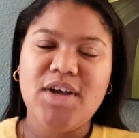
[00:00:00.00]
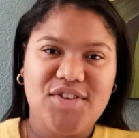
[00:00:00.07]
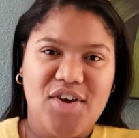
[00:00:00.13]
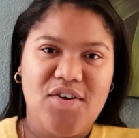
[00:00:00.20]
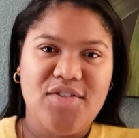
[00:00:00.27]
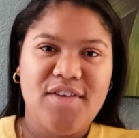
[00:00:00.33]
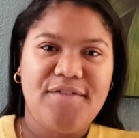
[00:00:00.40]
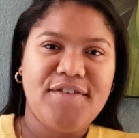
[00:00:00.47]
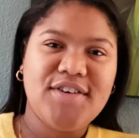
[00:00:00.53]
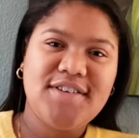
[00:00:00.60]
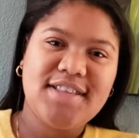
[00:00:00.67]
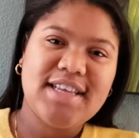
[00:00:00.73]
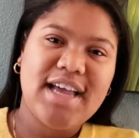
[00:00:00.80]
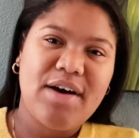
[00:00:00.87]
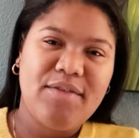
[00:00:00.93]
So the
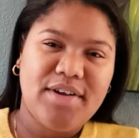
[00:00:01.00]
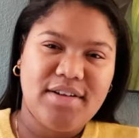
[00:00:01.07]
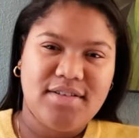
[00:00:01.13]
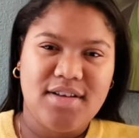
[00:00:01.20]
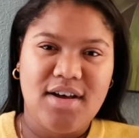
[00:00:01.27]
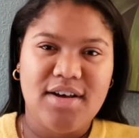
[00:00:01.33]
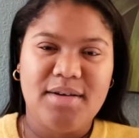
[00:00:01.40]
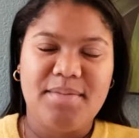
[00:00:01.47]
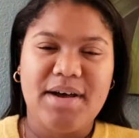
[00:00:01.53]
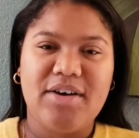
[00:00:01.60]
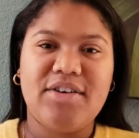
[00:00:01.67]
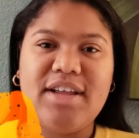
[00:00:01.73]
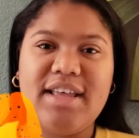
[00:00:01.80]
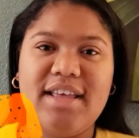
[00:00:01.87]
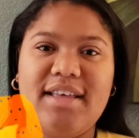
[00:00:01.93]
first thing I want to talk
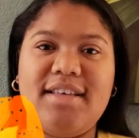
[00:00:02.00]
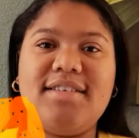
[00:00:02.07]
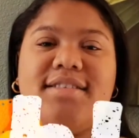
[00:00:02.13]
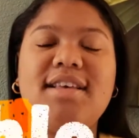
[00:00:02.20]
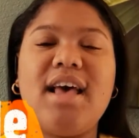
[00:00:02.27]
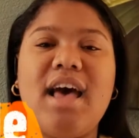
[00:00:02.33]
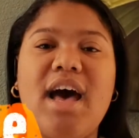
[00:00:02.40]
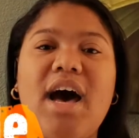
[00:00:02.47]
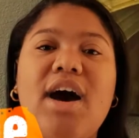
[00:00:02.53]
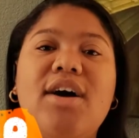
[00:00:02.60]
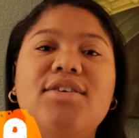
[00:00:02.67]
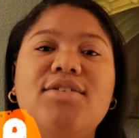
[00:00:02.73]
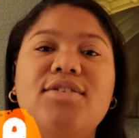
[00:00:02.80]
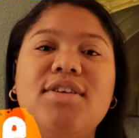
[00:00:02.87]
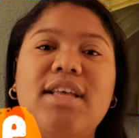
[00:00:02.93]
about is
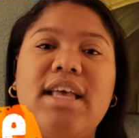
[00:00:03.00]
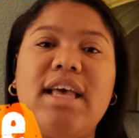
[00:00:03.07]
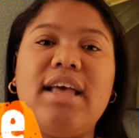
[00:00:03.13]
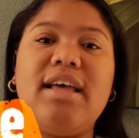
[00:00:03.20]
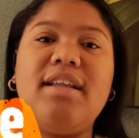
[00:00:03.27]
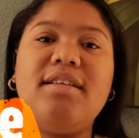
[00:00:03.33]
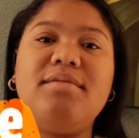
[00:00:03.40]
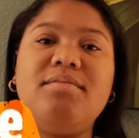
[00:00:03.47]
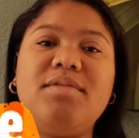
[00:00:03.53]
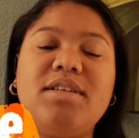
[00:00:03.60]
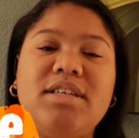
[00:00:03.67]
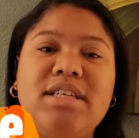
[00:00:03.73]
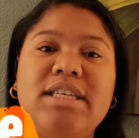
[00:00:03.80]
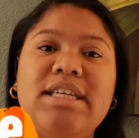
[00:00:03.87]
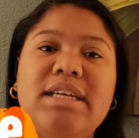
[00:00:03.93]
how to get
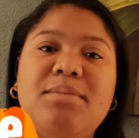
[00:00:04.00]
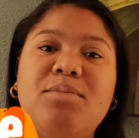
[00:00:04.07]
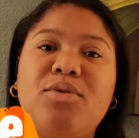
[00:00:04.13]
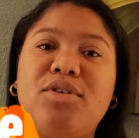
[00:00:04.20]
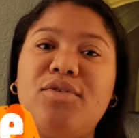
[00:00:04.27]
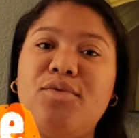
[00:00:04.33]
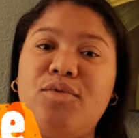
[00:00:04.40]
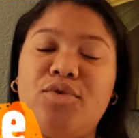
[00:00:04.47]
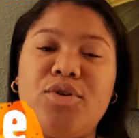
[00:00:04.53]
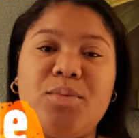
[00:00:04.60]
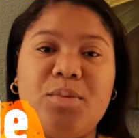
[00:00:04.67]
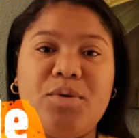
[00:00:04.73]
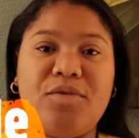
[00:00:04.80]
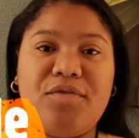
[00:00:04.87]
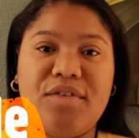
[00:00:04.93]
cheap or
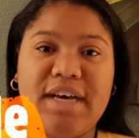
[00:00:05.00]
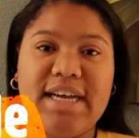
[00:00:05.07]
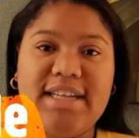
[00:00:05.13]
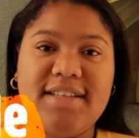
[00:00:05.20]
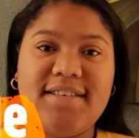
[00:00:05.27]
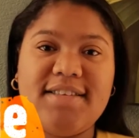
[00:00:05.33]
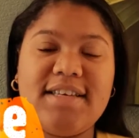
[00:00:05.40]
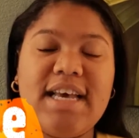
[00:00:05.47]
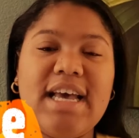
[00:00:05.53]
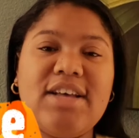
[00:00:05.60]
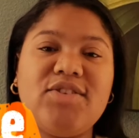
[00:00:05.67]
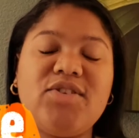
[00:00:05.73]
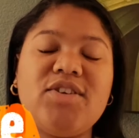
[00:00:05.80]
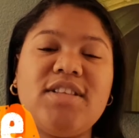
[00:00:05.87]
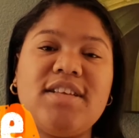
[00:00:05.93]
affordable flights.
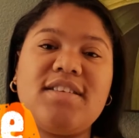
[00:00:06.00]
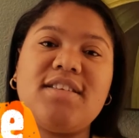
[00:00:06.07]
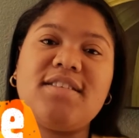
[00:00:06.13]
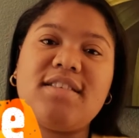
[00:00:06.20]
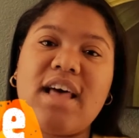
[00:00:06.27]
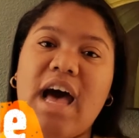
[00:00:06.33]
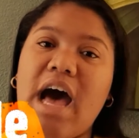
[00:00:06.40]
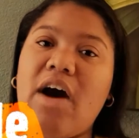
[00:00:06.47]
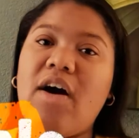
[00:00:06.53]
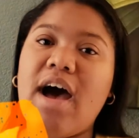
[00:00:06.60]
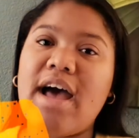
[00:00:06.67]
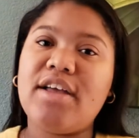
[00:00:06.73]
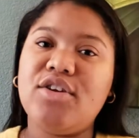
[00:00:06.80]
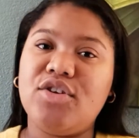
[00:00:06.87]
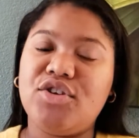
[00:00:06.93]
So this is how
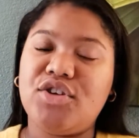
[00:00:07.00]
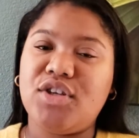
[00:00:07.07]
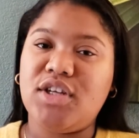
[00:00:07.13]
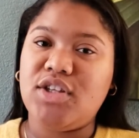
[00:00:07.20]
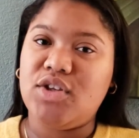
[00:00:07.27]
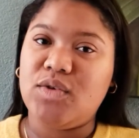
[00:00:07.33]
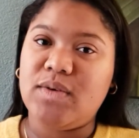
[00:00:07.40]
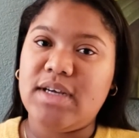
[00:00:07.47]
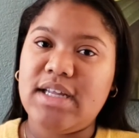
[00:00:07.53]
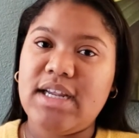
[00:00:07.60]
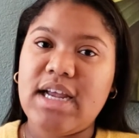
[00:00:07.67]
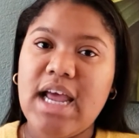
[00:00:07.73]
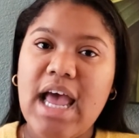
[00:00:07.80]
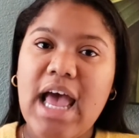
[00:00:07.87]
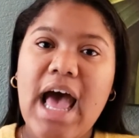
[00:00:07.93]
I usually do it.
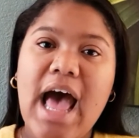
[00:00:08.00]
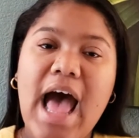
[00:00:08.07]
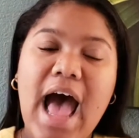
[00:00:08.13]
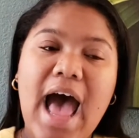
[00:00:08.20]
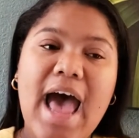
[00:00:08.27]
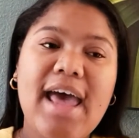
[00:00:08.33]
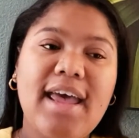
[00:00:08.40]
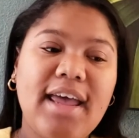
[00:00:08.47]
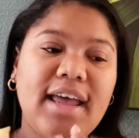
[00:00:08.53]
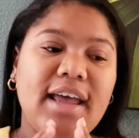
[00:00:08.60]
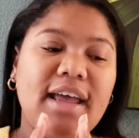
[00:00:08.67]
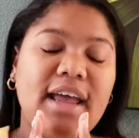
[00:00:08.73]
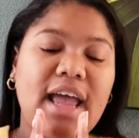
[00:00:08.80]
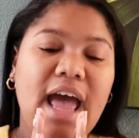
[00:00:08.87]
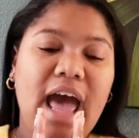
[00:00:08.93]

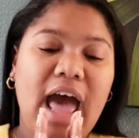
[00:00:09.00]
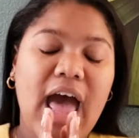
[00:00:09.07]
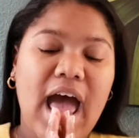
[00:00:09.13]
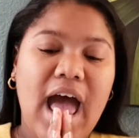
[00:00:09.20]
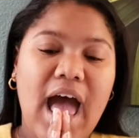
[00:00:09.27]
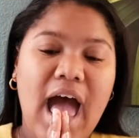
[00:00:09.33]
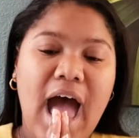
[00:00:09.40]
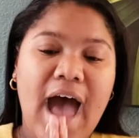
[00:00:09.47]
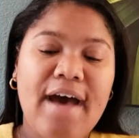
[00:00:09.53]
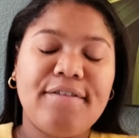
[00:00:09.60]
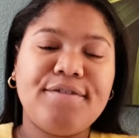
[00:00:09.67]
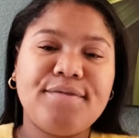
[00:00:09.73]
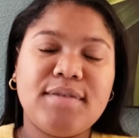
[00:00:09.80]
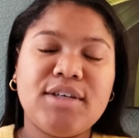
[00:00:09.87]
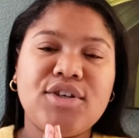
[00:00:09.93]

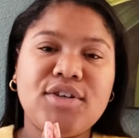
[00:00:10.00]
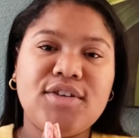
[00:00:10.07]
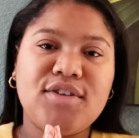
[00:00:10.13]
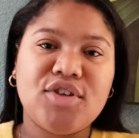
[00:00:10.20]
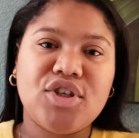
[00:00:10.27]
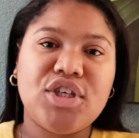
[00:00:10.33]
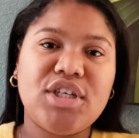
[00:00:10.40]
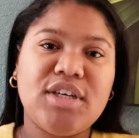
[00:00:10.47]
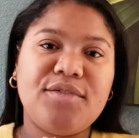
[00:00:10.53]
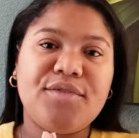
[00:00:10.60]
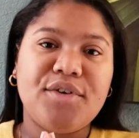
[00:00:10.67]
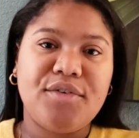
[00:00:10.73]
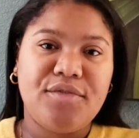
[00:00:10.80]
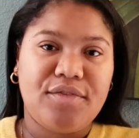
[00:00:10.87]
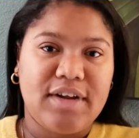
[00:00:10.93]
After searching
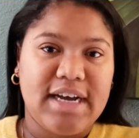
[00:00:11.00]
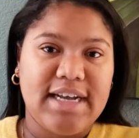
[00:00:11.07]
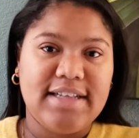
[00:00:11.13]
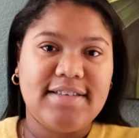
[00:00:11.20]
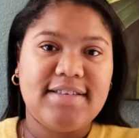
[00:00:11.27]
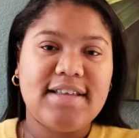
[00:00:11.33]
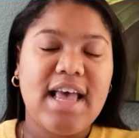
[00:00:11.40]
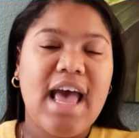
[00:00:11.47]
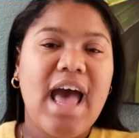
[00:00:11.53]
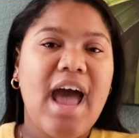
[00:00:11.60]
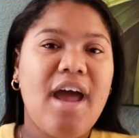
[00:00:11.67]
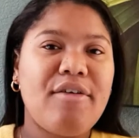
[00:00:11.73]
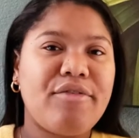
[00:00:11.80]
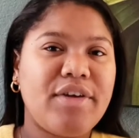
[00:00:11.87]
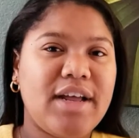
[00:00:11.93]
for flights,
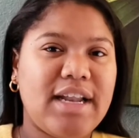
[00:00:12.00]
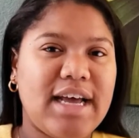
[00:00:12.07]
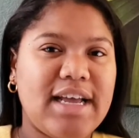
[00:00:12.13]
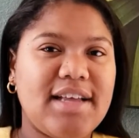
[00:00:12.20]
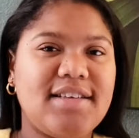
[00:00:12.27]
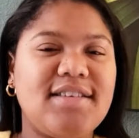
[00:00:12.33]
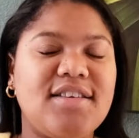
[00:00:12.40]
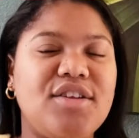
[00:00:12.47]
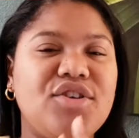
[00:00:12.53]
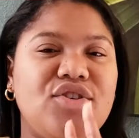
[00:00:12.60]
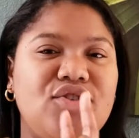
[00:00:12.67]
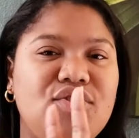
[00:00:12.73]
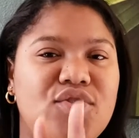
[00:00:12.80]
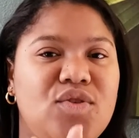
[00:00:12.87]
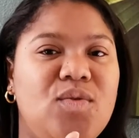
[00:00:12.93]
I realized that
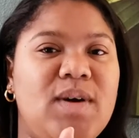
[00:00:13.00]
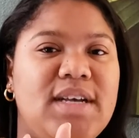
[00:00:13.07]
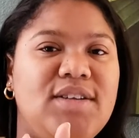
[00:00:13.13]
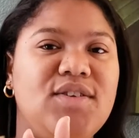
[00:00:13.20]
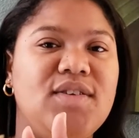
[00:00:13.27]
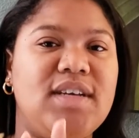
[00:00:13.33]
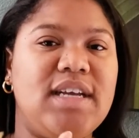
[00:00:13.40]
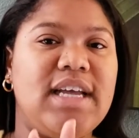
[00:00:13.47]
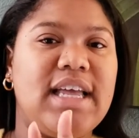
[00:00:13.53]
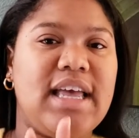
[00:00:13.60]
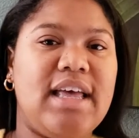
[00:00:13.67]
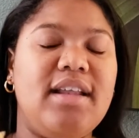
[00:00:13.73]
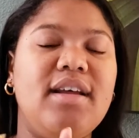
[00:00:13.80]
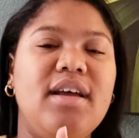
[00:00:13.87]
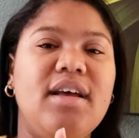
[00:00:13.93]
there's two ways you can
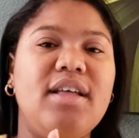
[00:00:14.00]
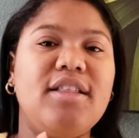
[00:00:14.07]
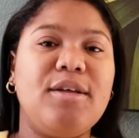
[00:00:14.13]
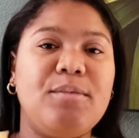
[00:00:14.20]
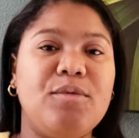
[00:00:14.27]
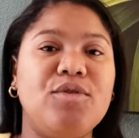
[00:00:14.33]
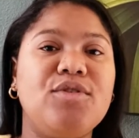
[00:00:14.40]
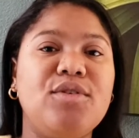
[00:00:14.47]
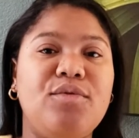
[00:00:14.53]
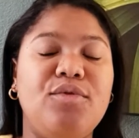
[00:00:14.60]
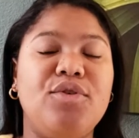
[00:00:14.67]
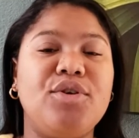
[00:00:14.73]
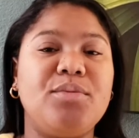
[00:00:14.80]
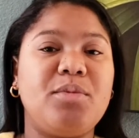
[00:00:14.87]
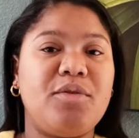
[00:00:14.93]
get the most
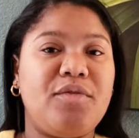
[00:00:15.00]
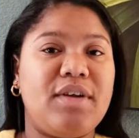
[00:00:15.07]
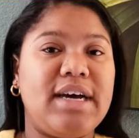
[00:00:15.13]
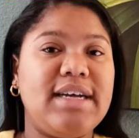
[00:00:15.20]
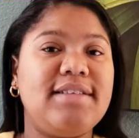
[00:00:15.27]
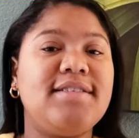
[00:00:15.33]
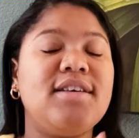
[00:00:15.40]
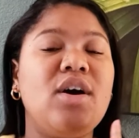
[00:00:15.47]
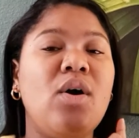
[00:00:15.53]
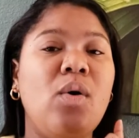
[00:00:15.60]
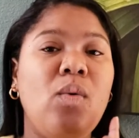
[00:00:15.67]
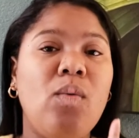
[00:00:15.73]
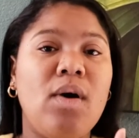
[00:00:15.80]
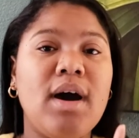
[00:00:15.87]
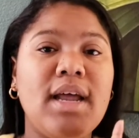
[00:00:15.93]
affordable flights.
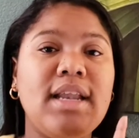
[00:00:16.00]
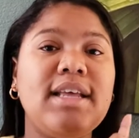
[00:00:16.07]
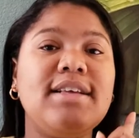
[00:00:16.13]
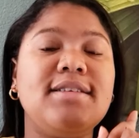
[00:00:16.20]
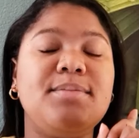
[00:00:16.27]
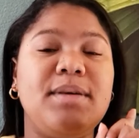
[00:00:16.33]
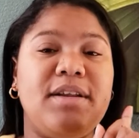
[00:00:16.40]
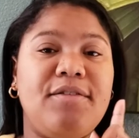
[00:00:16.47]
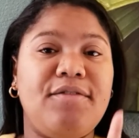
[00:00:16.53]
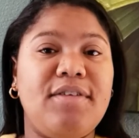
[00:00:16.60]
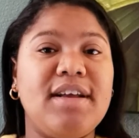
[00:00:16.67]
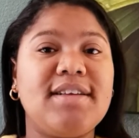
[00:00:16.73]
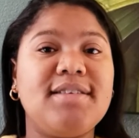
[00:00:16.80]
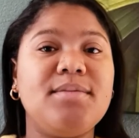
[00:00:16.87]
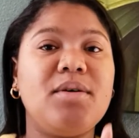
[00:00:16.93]
One is being
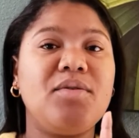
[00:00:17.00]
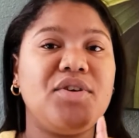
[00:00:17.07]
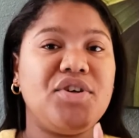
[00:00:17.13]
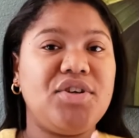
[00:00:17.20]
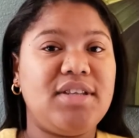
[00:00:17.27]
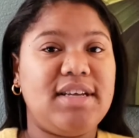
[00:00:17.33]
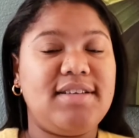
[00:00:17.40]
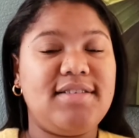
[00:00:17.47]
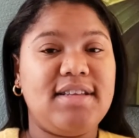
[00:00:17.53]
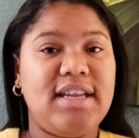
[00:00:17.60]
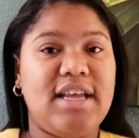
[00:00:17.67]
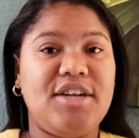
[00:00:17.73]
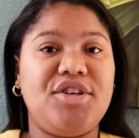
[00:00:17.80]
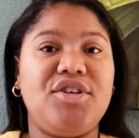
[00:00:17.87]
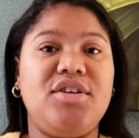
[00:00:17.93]
flexible with your
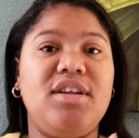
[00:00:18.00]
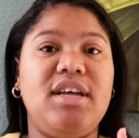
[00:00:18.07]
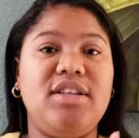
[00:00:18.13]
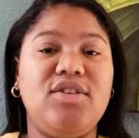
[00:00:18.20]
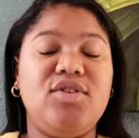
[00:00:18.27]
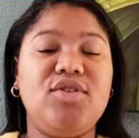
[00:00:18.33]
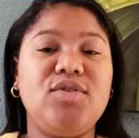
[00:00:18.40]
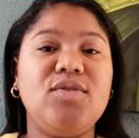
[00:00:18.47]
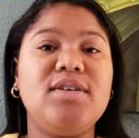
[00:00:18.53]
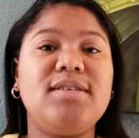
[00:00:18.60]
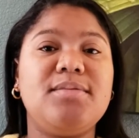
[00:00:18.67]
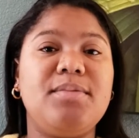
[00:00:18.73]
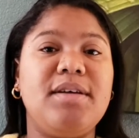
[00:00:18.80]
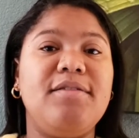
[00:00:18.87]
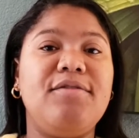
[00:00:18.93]
destination, and two is
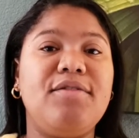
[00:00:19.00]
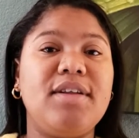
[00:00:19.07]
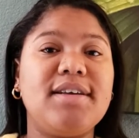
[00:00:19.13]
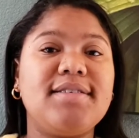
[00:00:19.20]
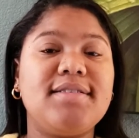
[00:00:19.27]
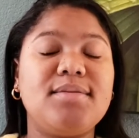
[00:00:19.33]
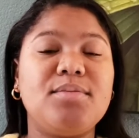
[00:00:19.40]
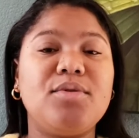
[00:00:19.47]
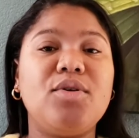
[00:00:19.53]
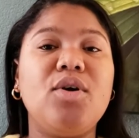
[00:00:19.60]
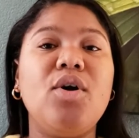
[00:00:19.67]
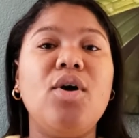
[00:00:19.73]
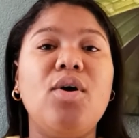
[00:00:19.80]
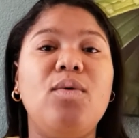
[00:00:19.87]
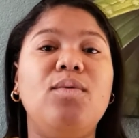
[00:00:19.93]
being flexible
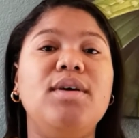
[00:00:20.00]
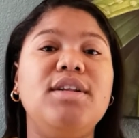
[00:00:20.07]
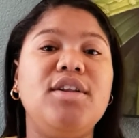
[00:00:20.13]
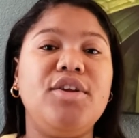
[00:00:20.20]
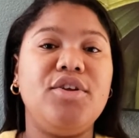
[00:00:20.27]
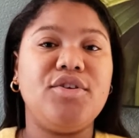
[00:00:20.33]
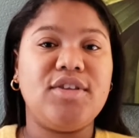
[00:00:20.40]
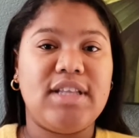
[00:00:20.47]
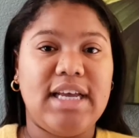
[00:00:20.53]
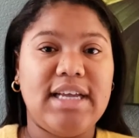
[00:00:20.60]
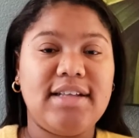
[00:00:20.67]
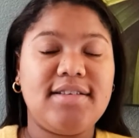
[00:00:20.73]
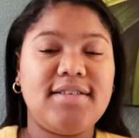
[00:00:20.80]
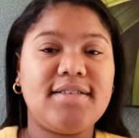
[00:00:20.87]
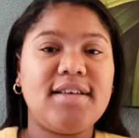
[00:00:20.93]
with your
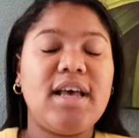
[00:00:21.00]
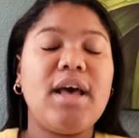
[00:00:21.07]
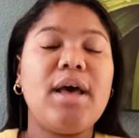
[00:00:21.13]
dates.